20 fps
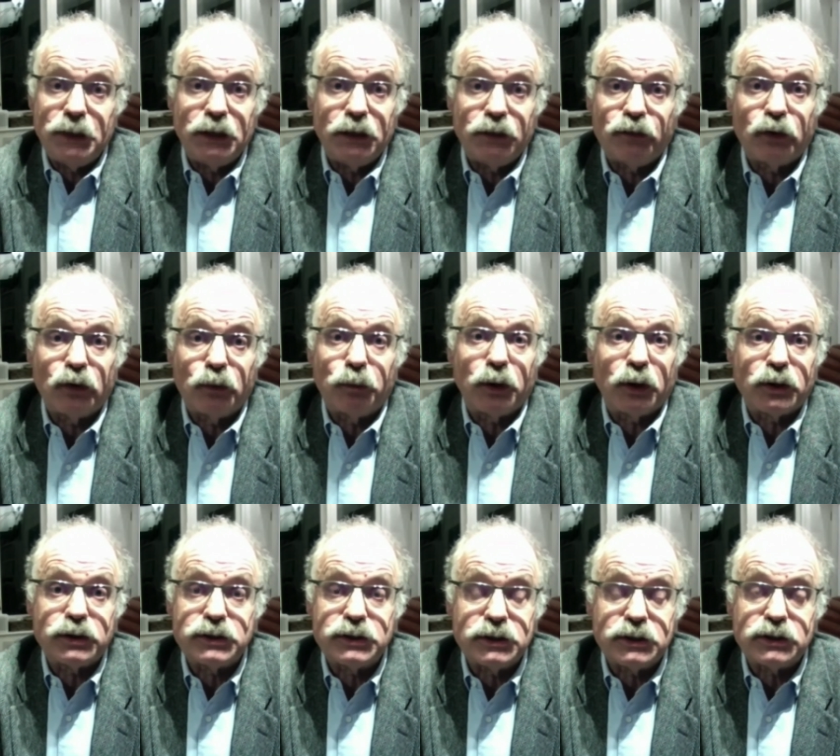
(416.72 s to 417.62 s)
difficult
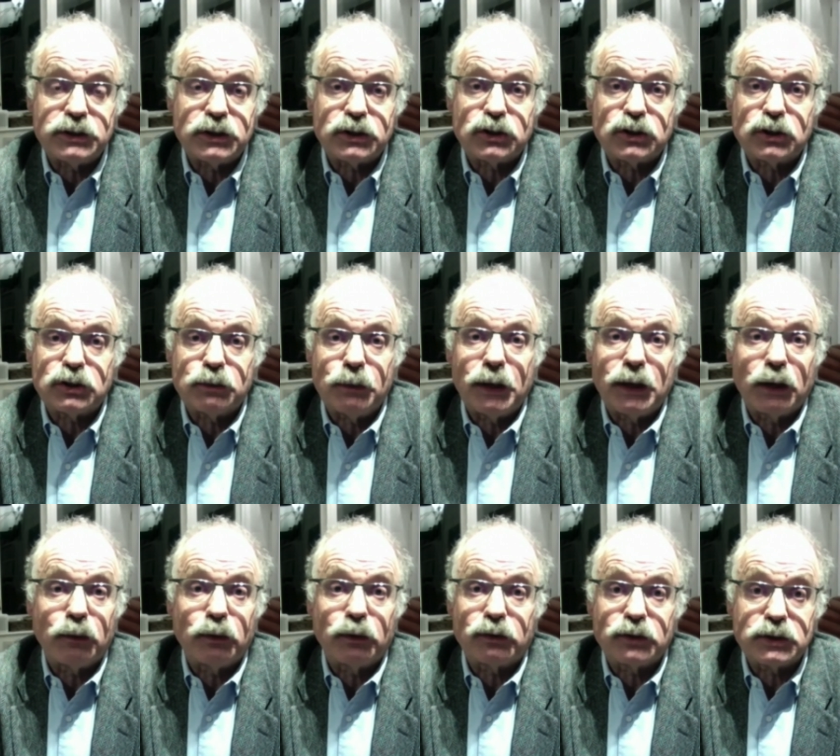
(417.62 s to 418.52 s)
policy decision to make
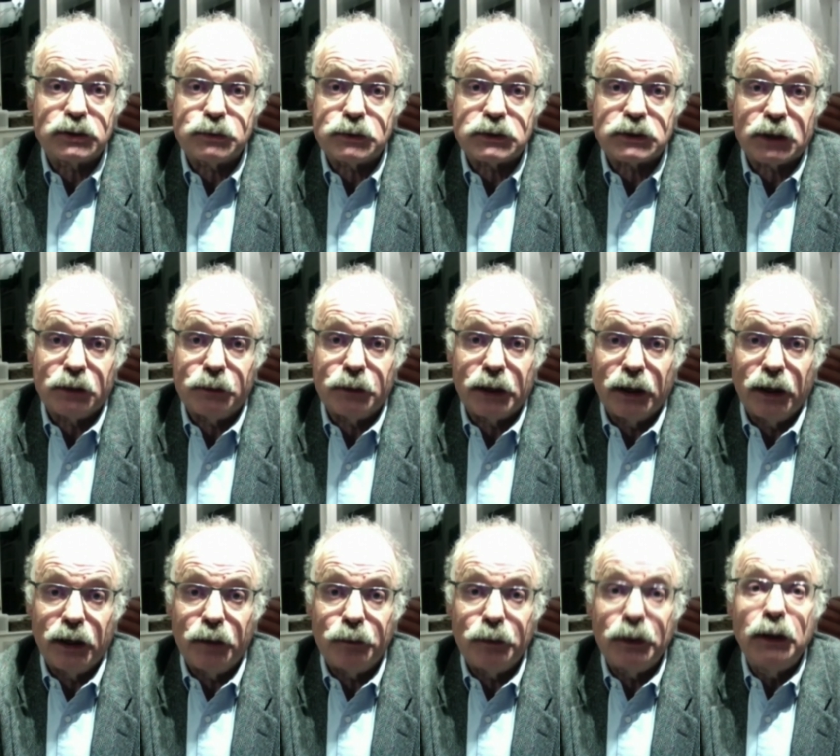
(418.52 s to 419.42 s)
with Christmas coming
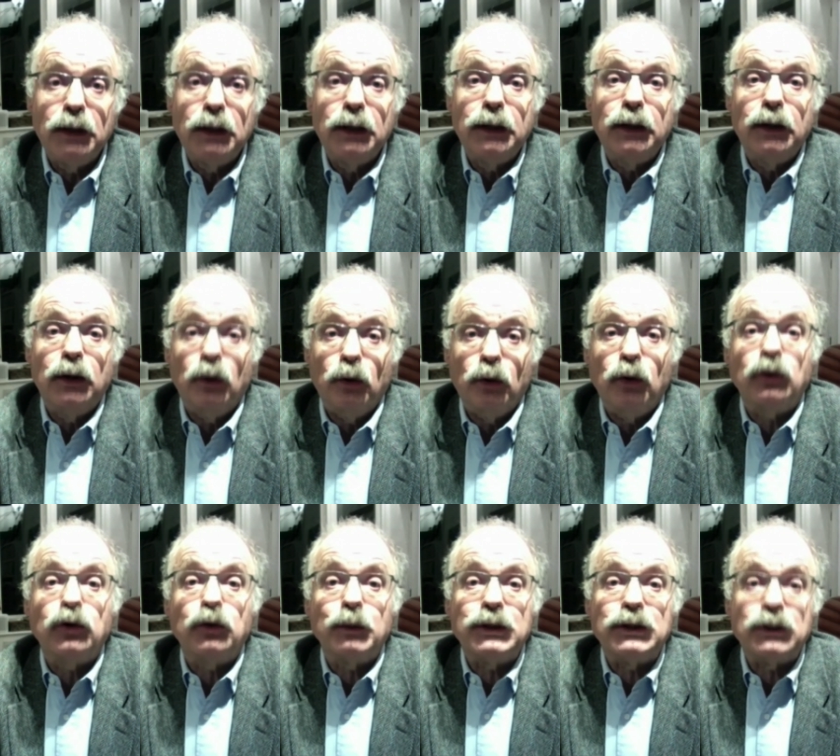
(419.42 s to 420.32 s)
up, or do
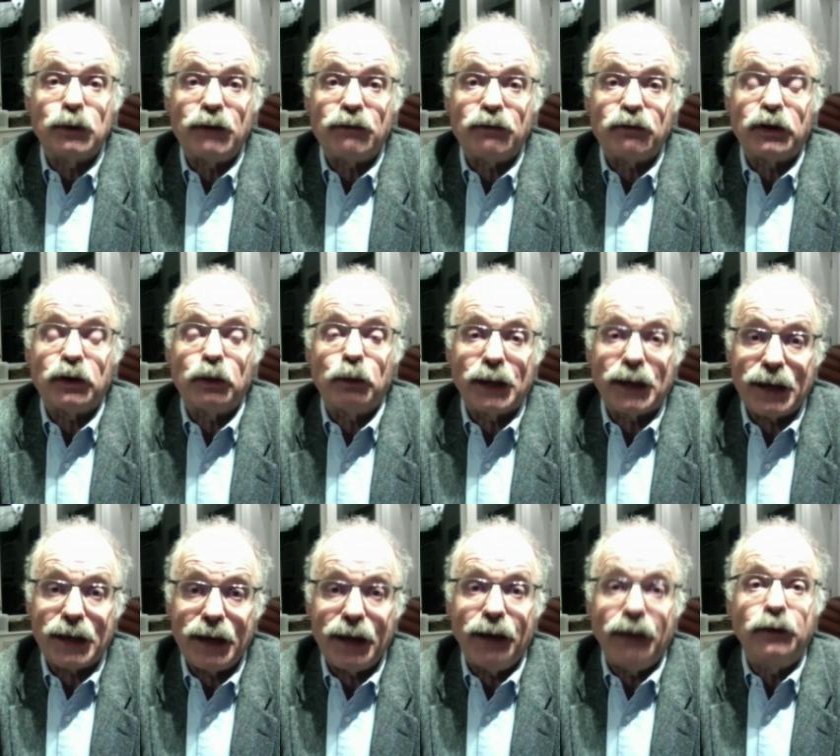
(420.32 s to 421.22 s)
we do everything we
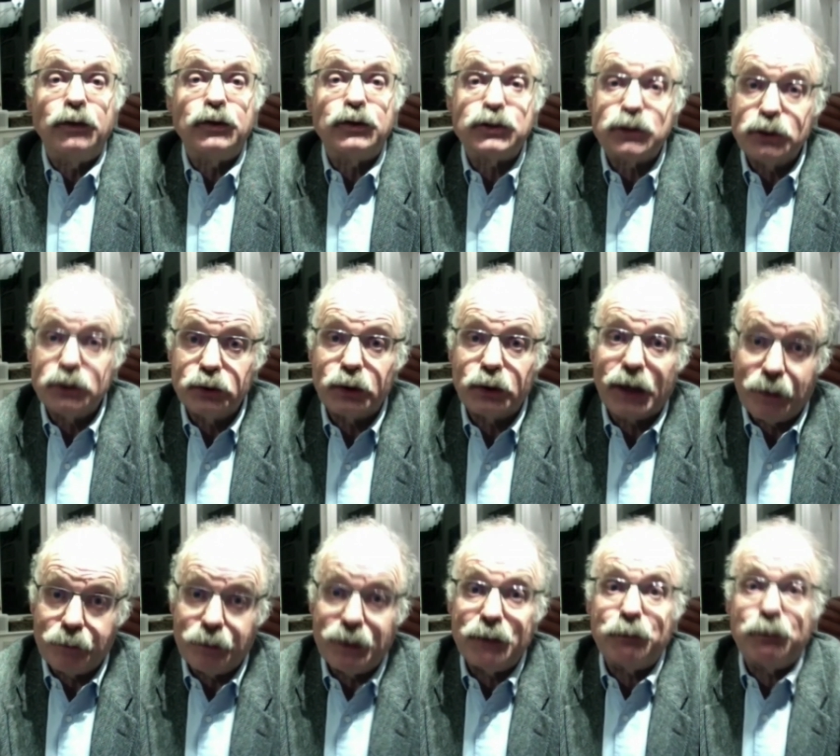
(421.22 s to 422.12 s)
can to get
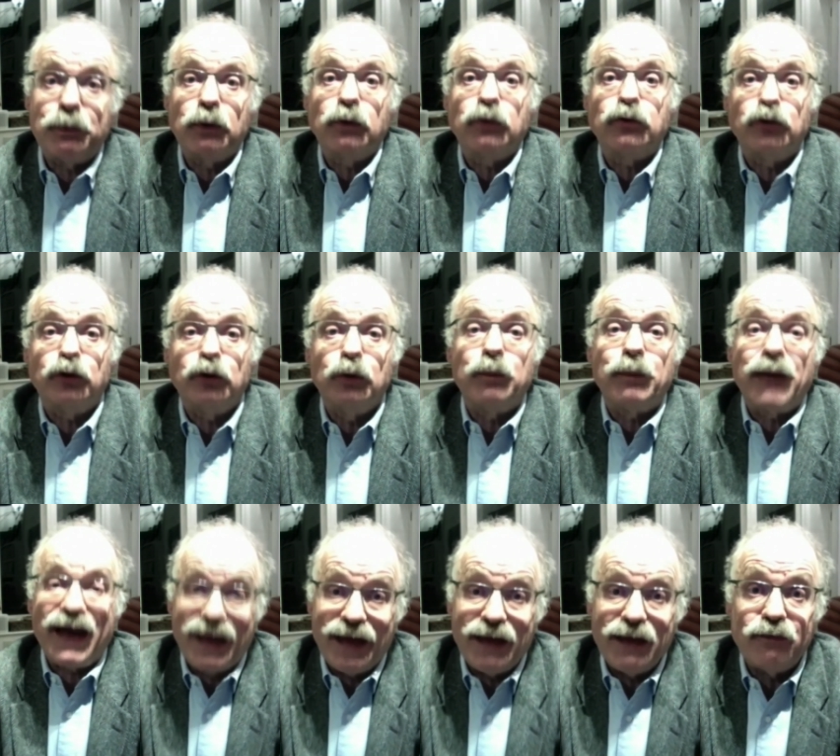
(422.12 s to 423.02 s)
people to
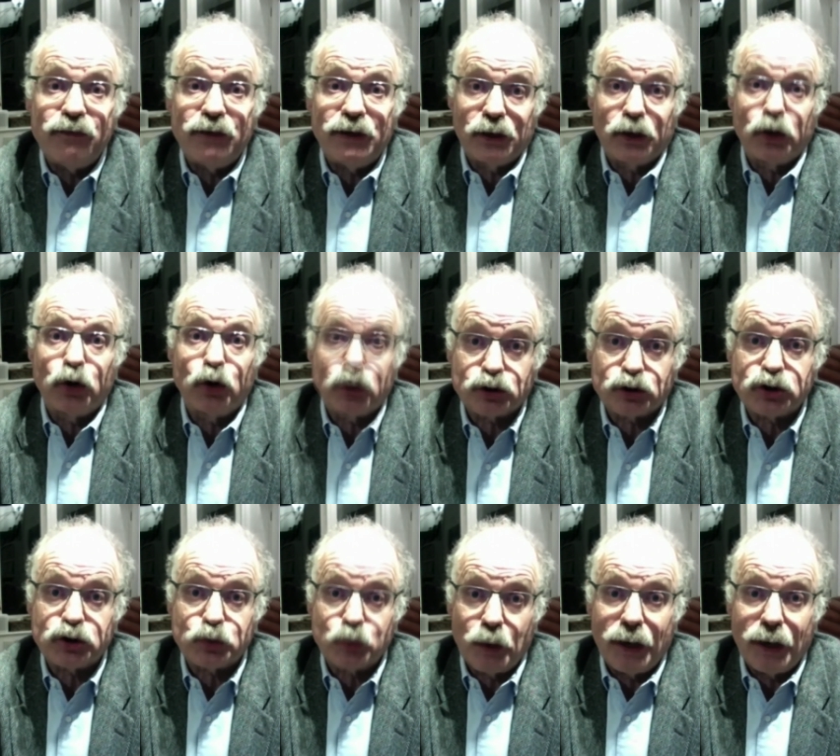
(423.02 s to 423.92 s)
behave in a
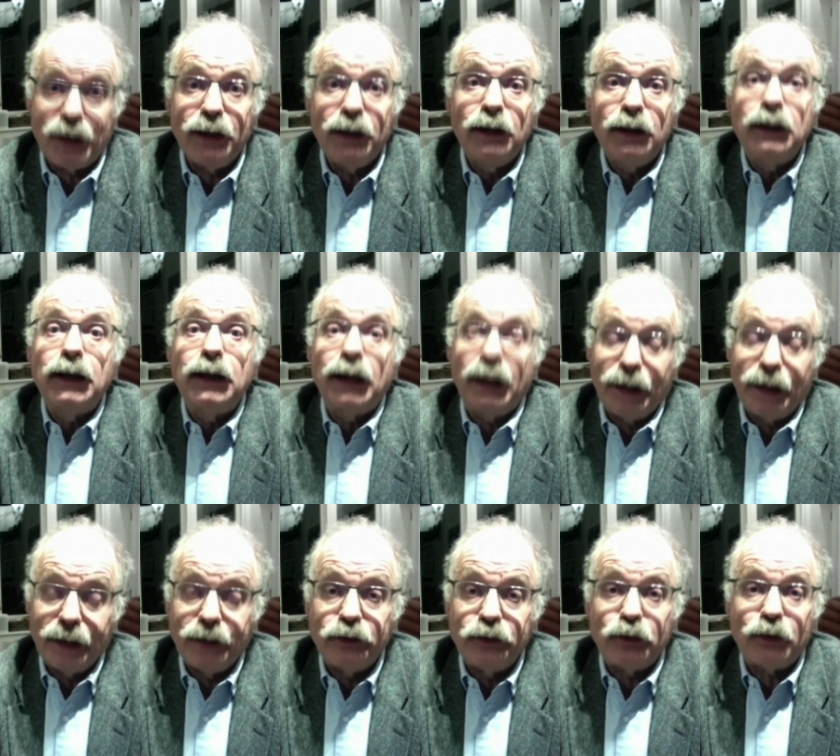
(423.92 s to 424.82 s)
cautious way
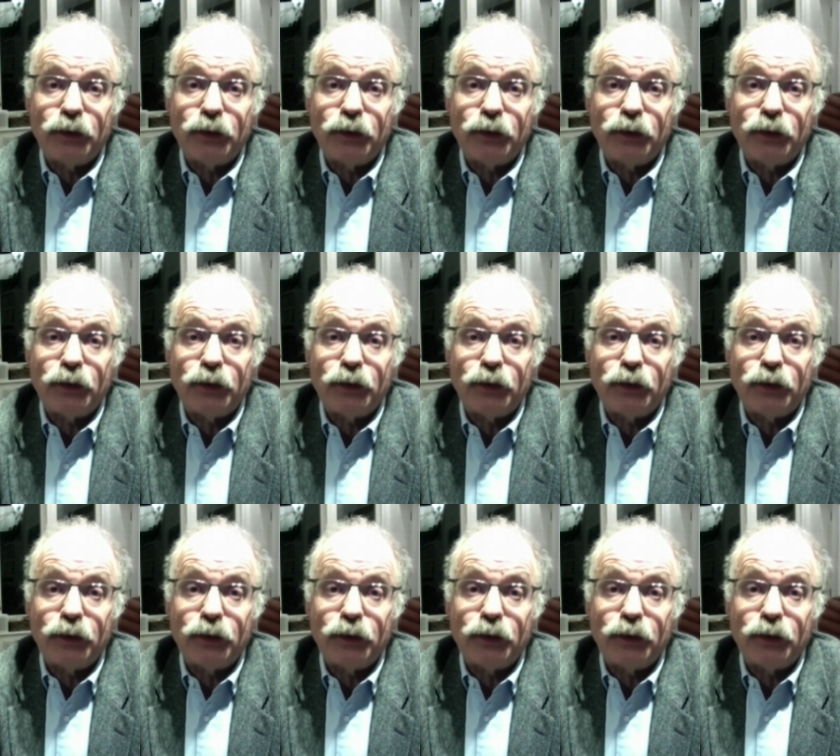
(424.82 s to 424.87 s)
and do